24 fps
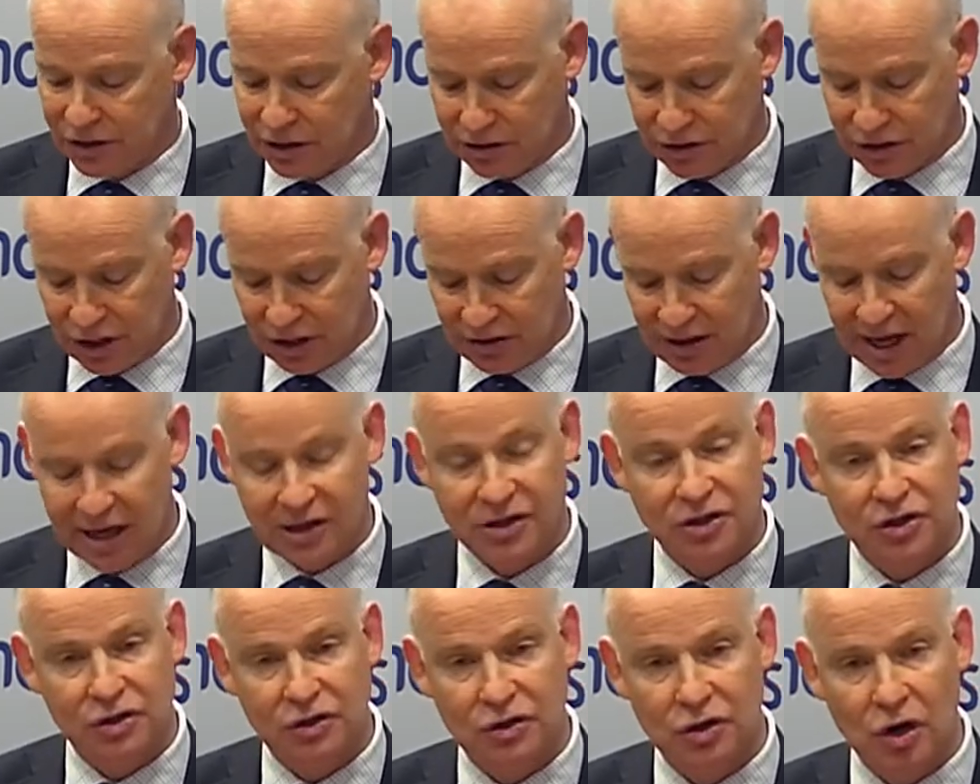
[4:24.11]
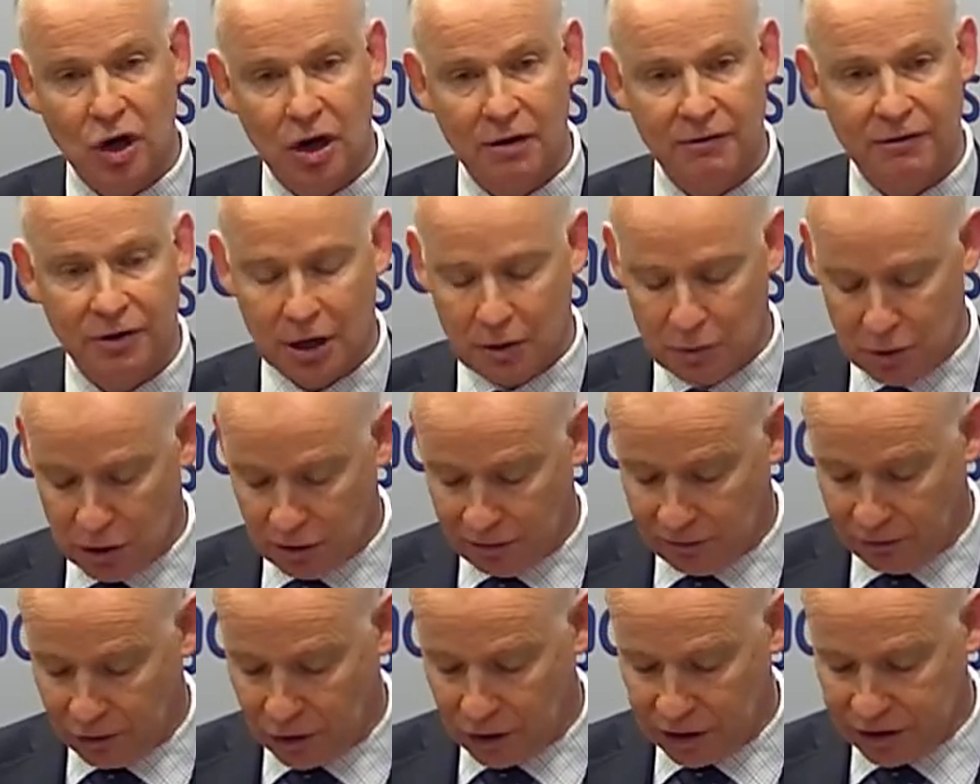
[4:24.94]
And so that's gone very well
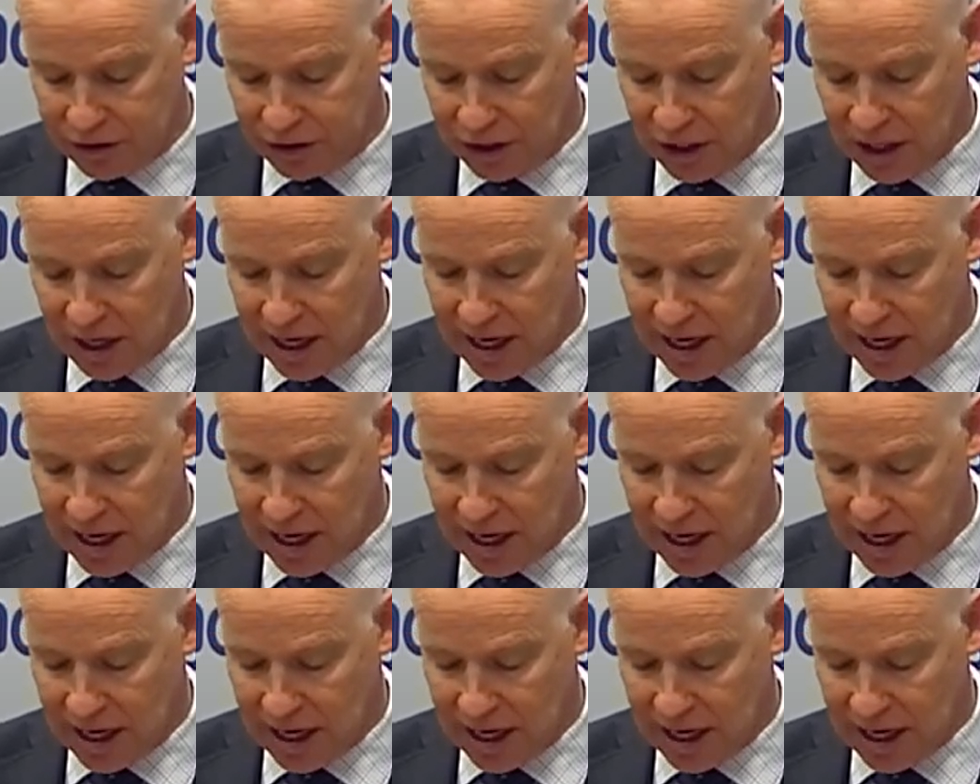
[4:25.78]
for us.